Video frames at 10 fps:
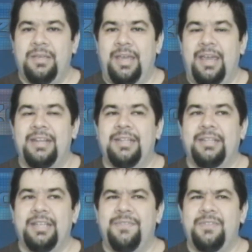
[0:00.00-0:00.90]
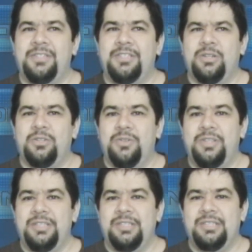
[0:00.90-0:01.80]
And even still to
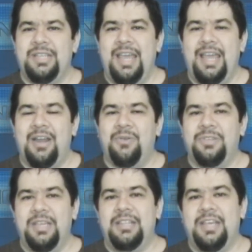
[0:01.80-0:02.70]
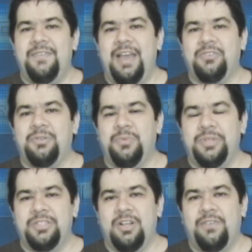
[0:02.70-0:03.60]
this day, I don't think they've actually
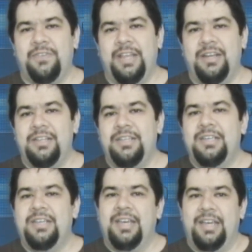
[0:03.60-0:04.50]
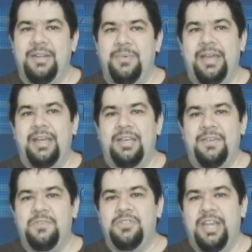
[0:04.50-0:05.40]
resolved it. Anyway,
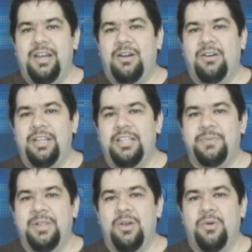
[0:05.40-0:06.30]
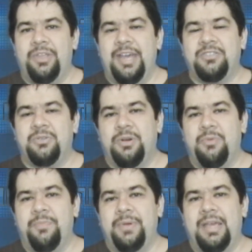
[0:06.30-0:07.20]
if you check our links below, that story
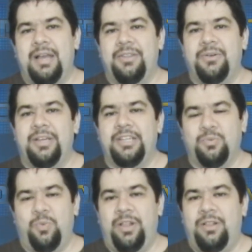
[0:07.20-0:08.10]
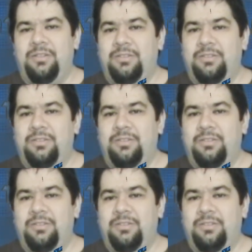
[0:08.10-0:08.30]
will be on there as well.